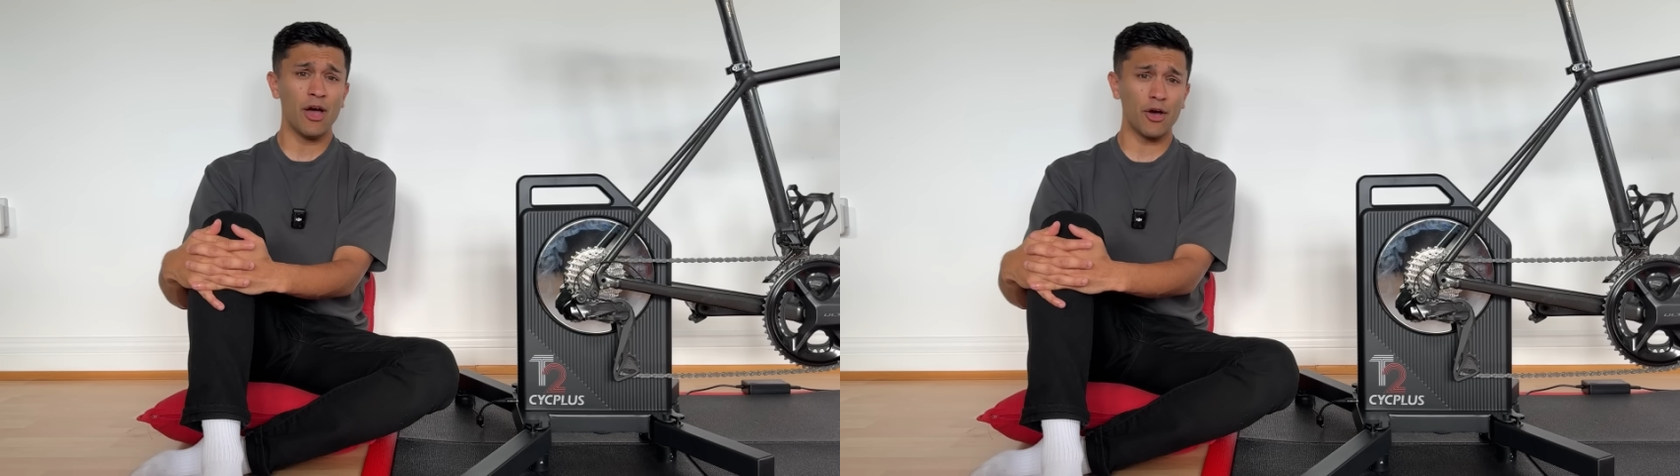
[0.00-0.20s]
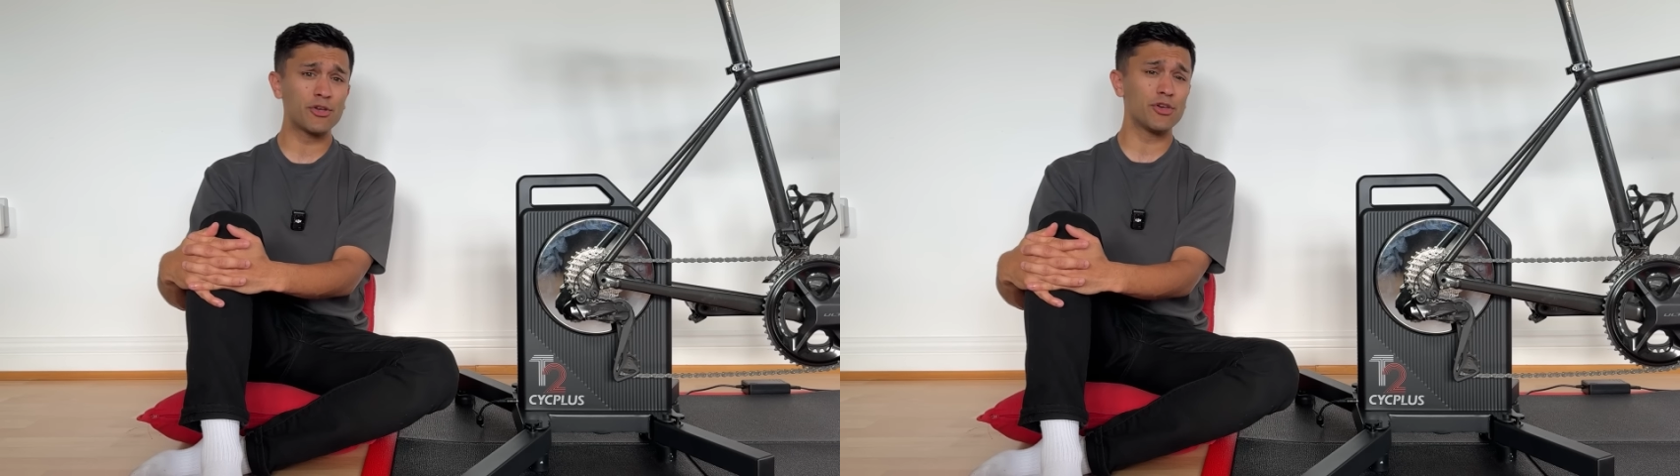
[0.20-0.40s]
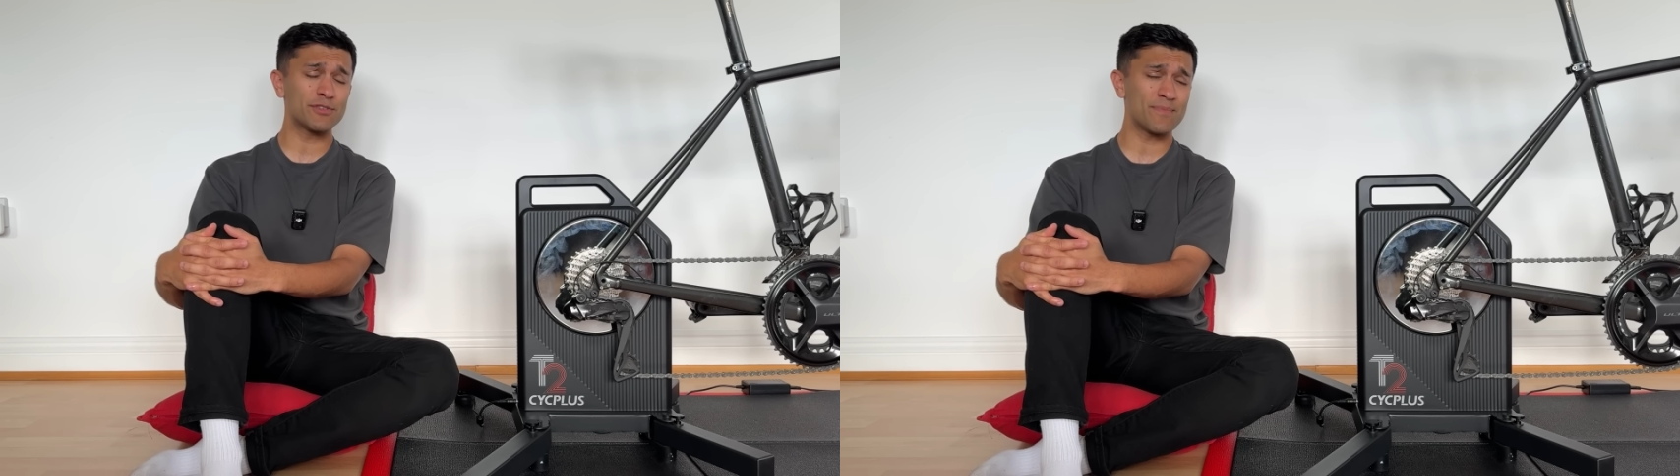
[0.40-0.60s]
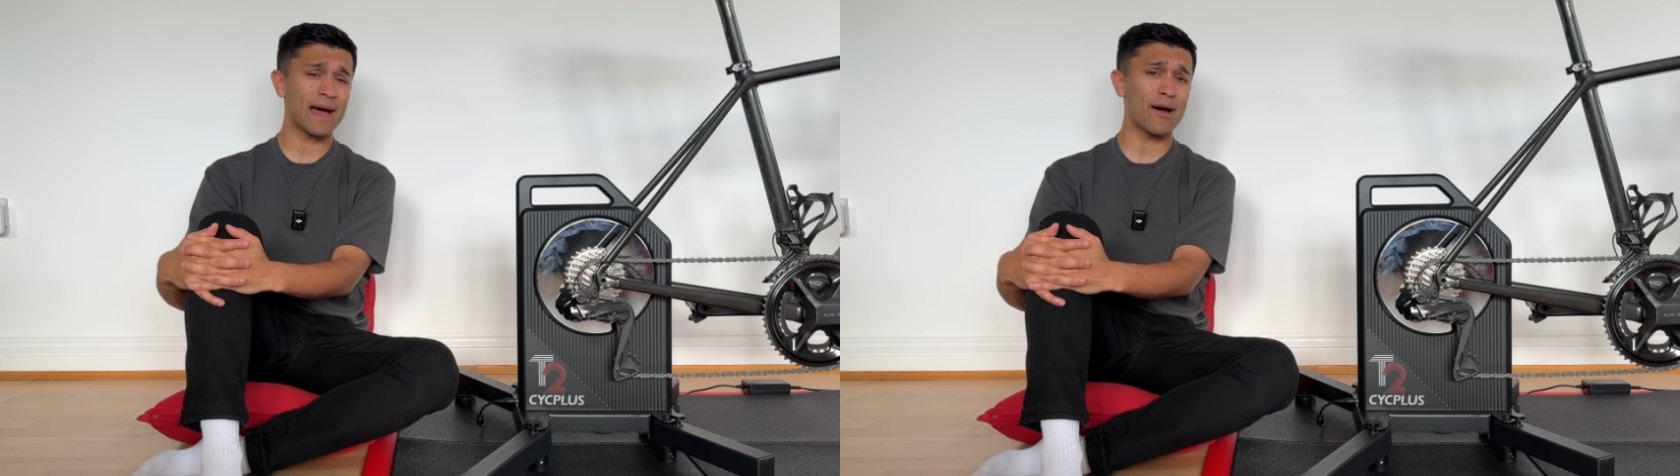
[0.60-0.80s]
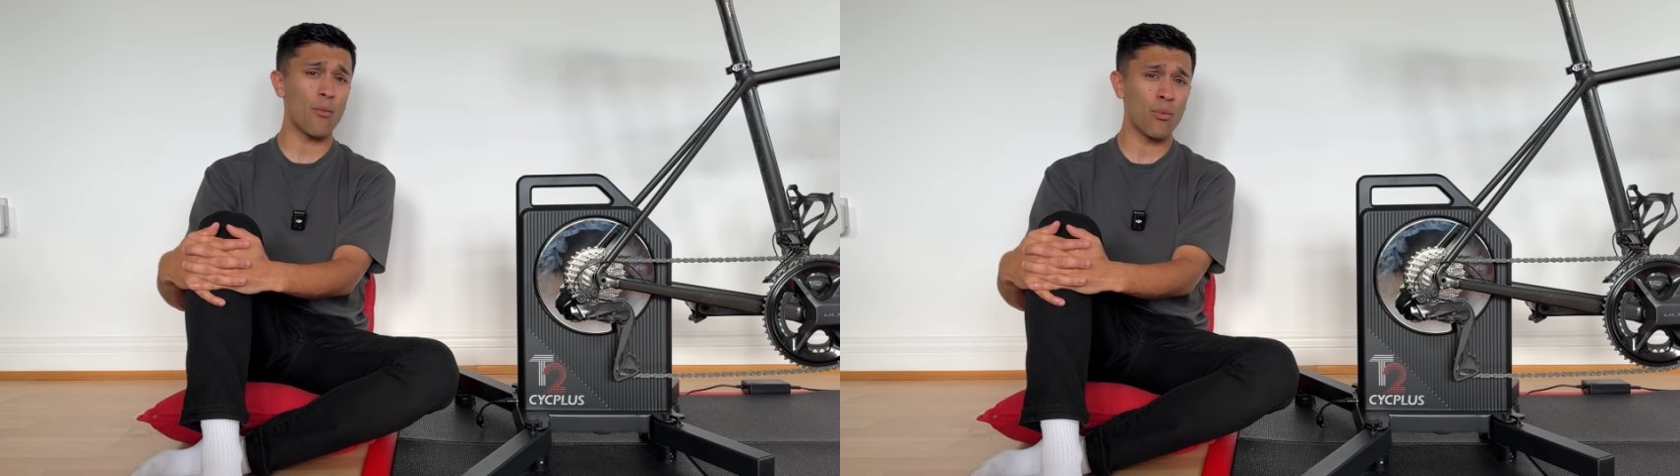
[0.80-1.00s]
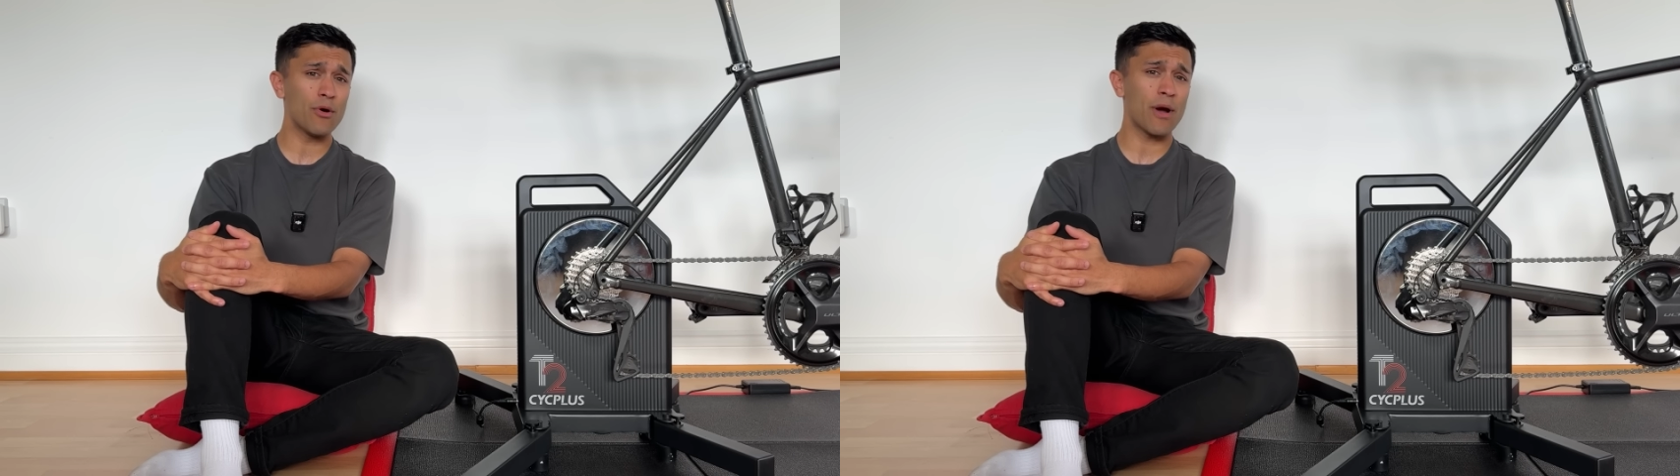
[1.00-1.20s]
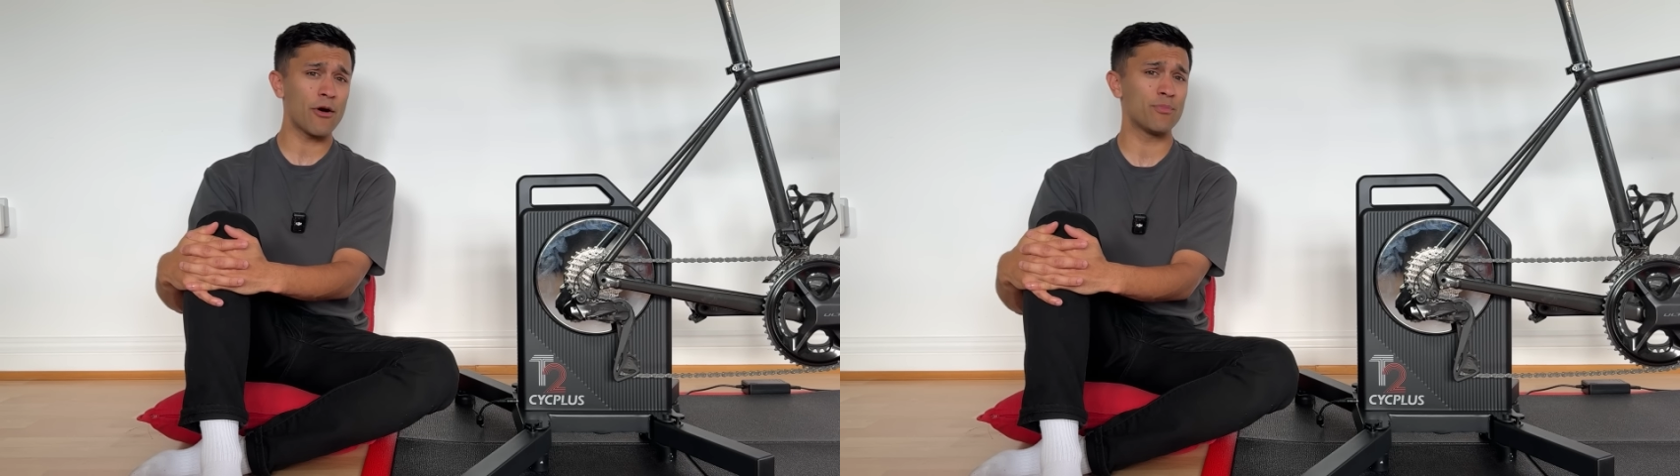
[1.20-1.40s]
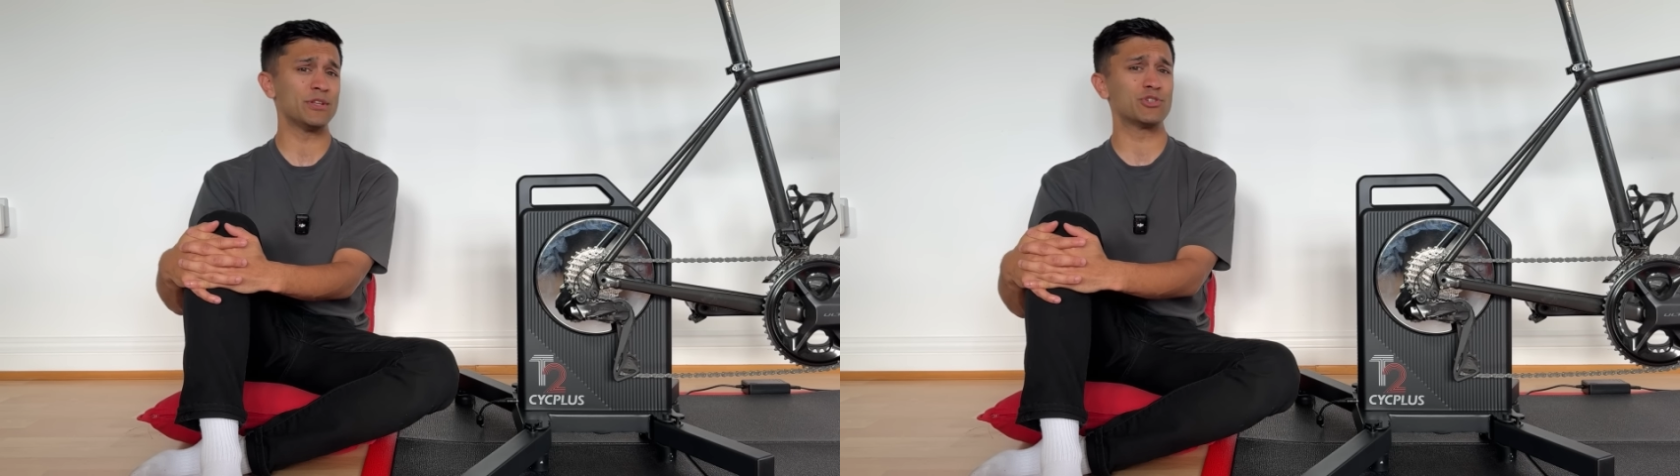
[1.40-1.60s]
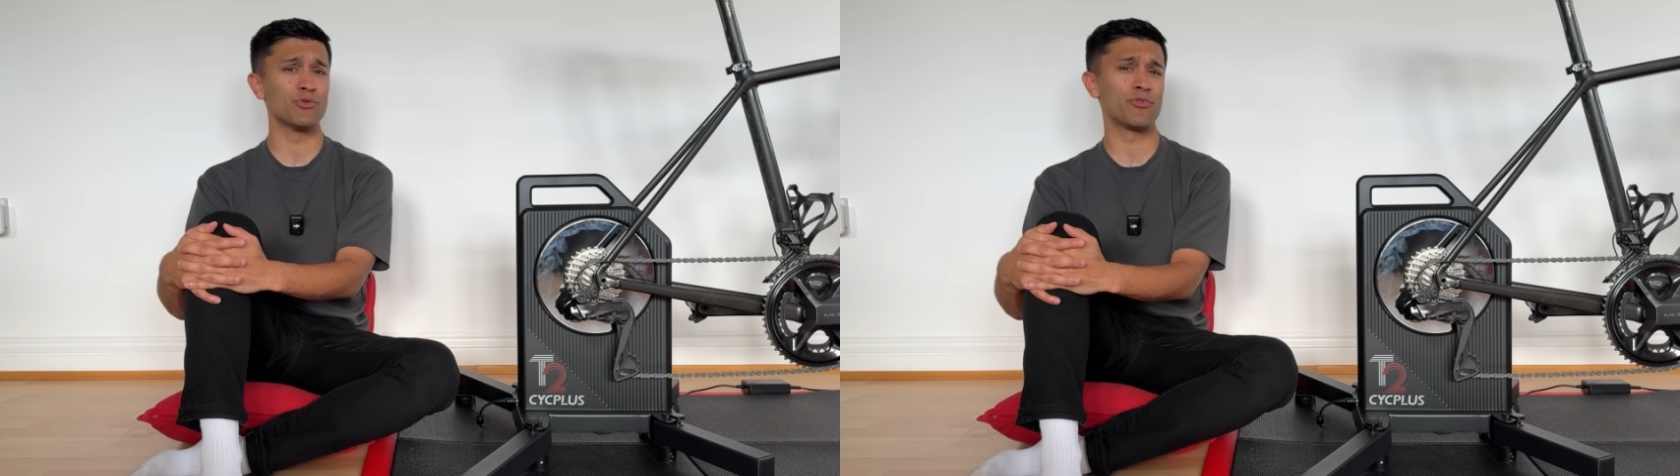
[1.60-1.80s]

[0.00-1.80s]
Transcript: a good mat will help ensure